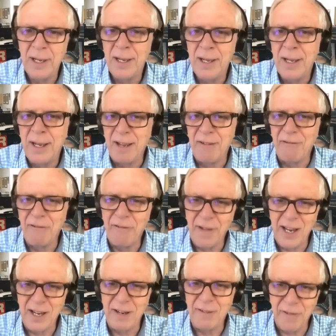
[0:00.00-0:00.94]
and
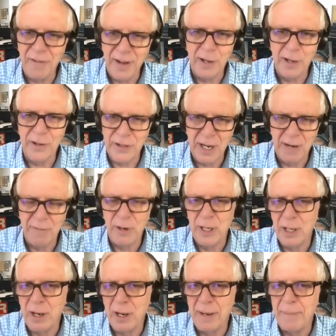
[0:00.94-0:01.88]
fake fails every
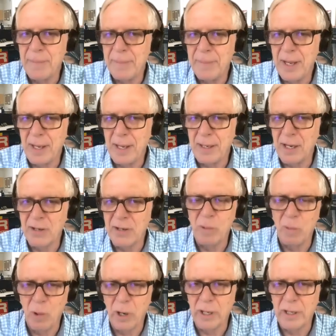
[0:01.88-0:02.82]
time. It
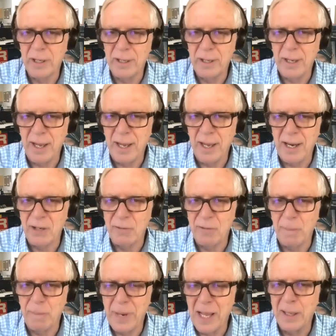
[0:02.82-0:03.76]
doesn't work, and it's
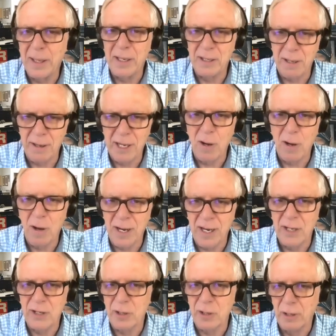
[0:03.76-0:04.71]
repellent to the
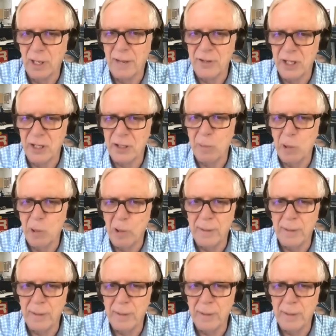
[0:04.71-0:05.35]
audience who loves the sport.